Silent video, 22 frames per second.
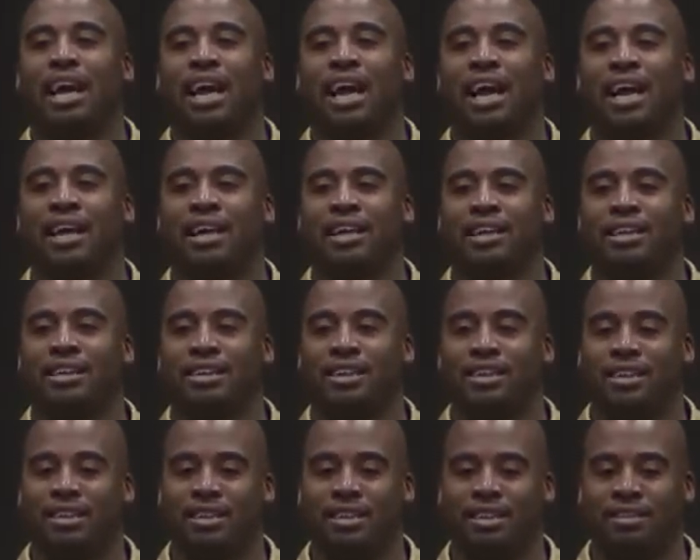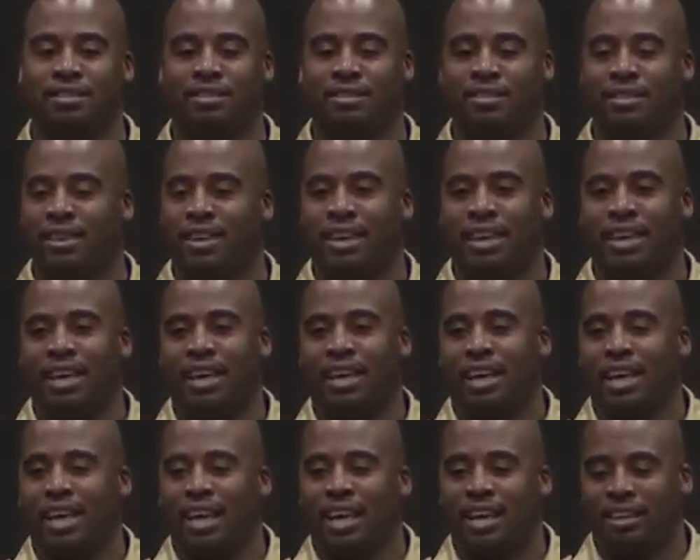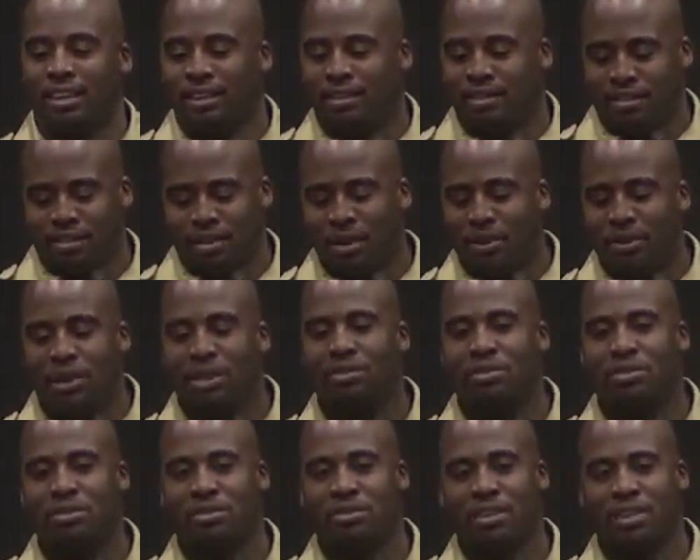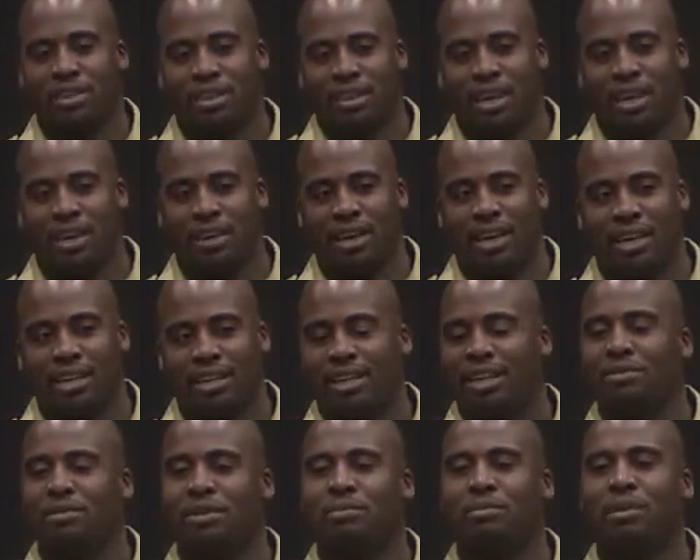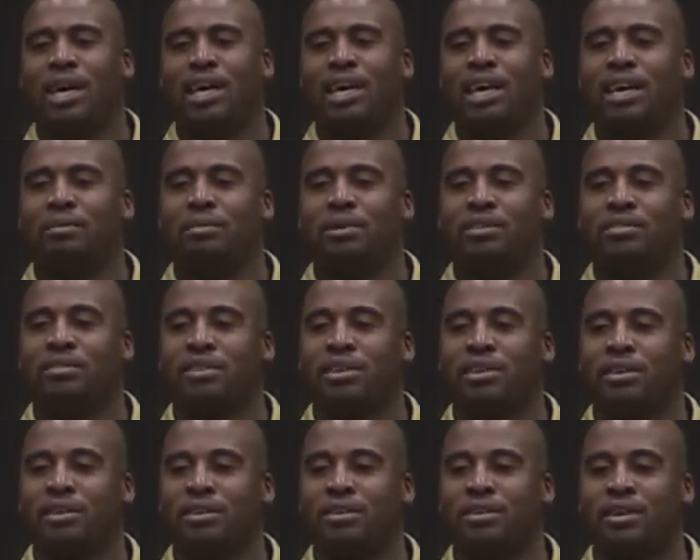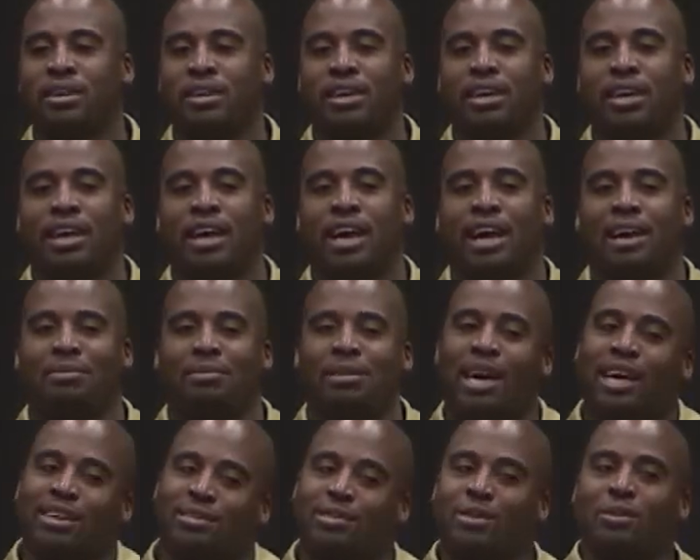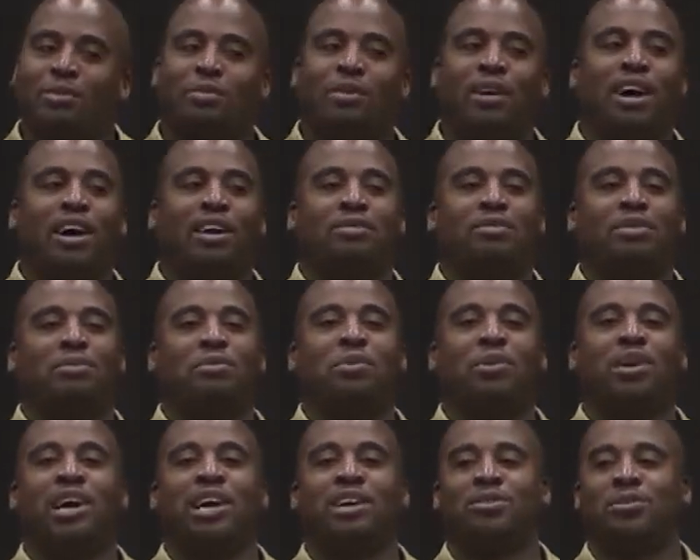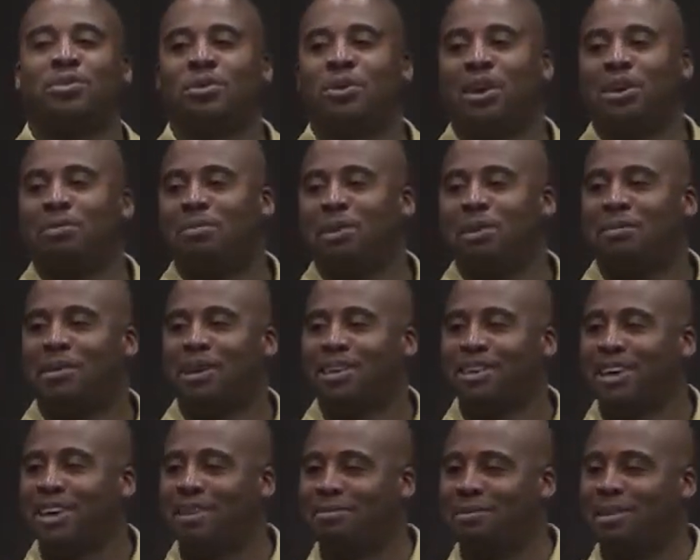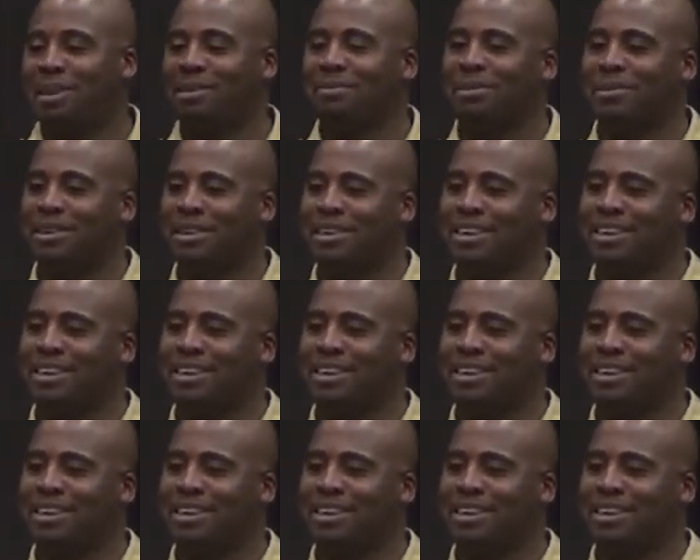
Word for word: And this, it, it's so interesting. I, I, live in Miami still. I'm not too far from where I grew up. I'm on, I'm, I'm, uh,